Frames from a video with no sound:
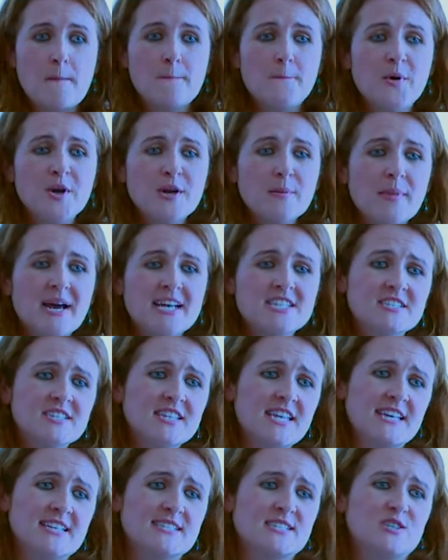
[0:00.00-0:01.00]
But imagine
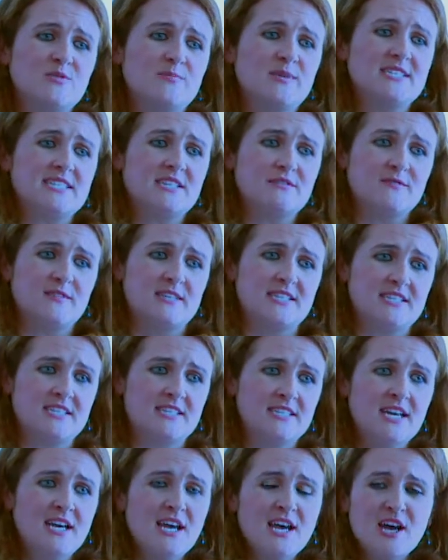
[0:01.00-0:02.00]
things could be different.
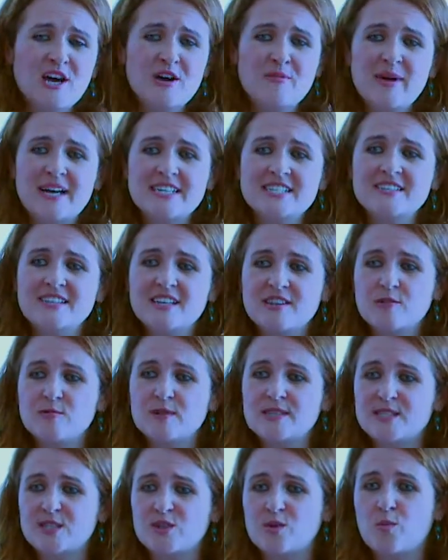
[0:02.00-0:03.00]
Imagine that there
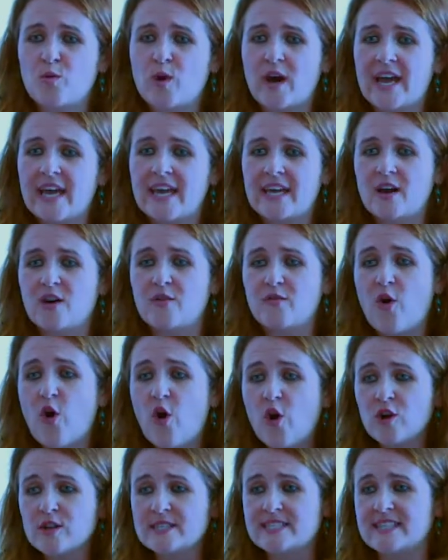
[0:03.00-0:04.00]
was some way of
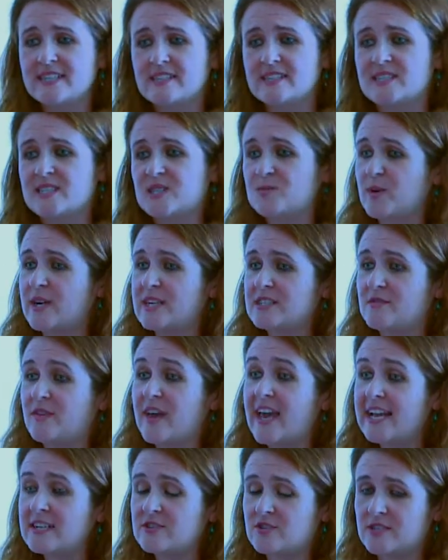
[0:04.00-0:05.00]
halting this spread of
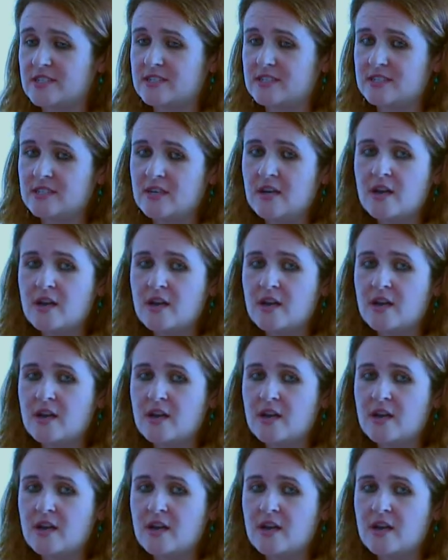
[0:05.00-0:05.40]
hatred.